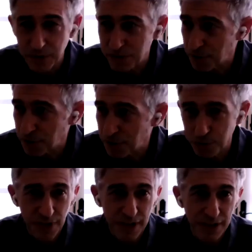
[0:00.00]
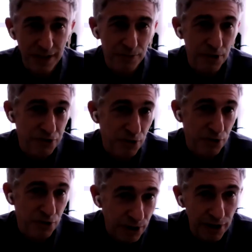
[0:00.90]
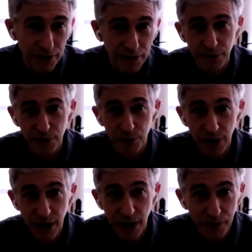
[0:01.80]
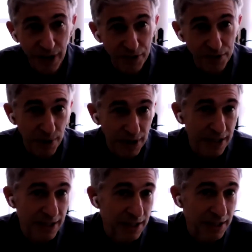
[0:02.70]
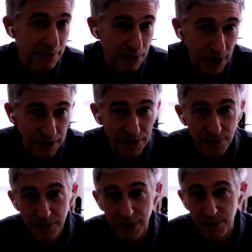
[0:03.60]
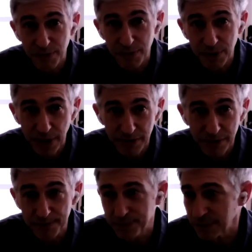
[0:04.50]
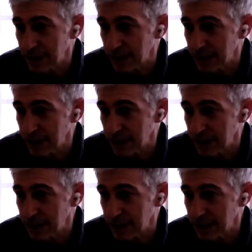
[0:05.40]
person who's like a Russian oligarch or whatever get this money and to buy this 15 million pound